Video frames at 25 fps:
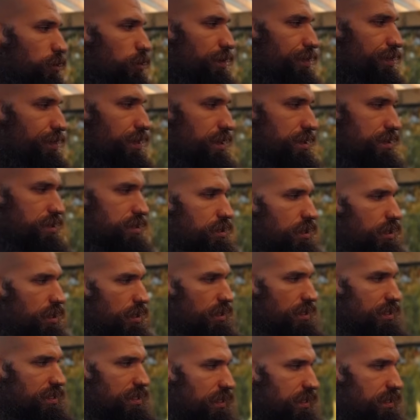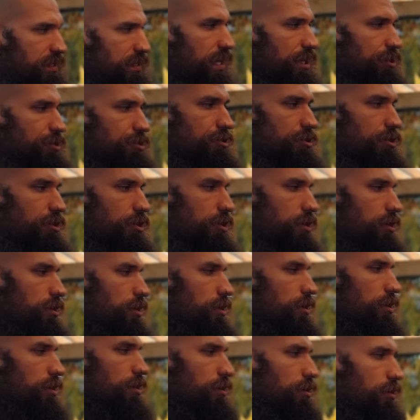with this successional
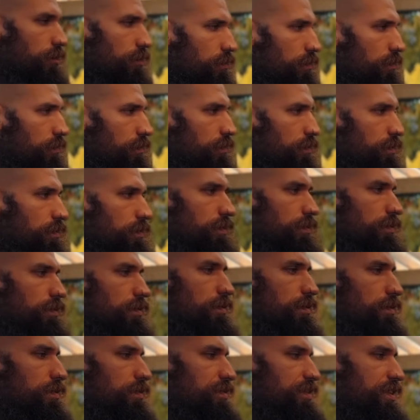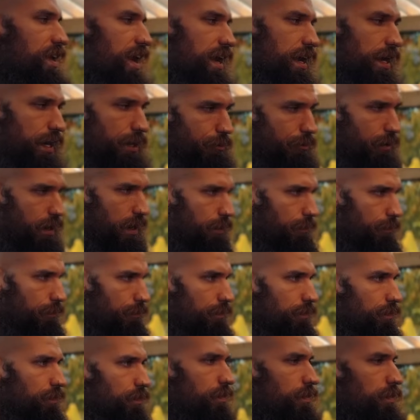diagram
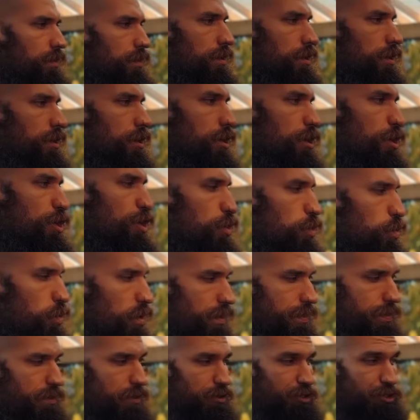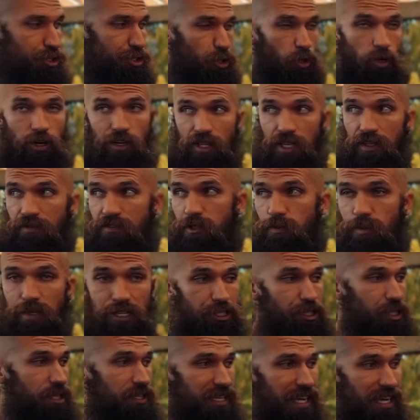with short-lived
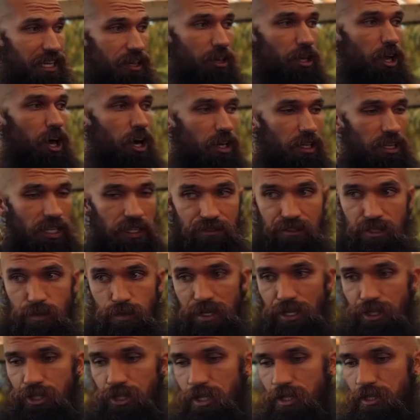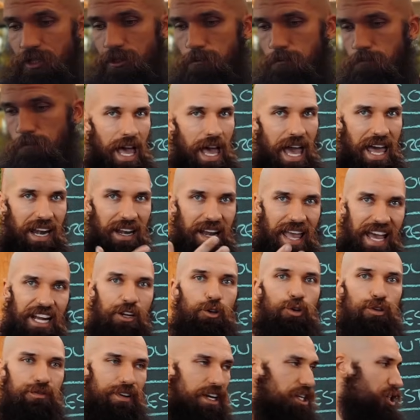species and long-lived species. And an
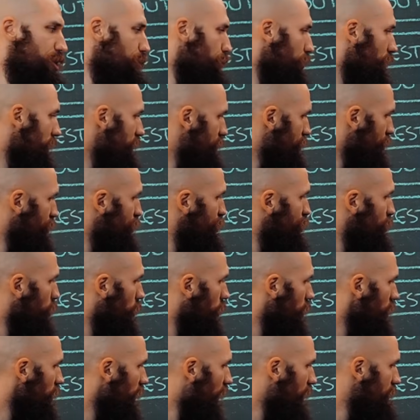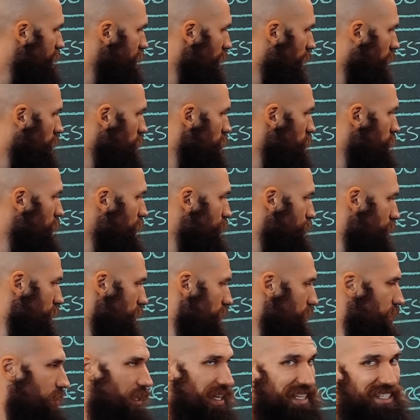annual vegetable is a short life cycle
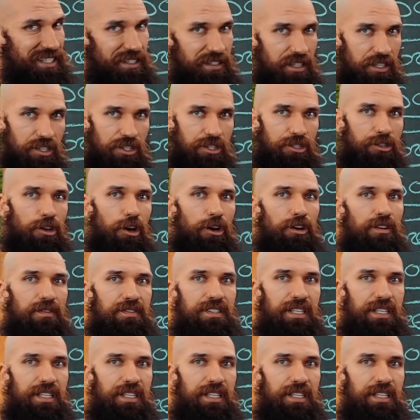species. It's the start of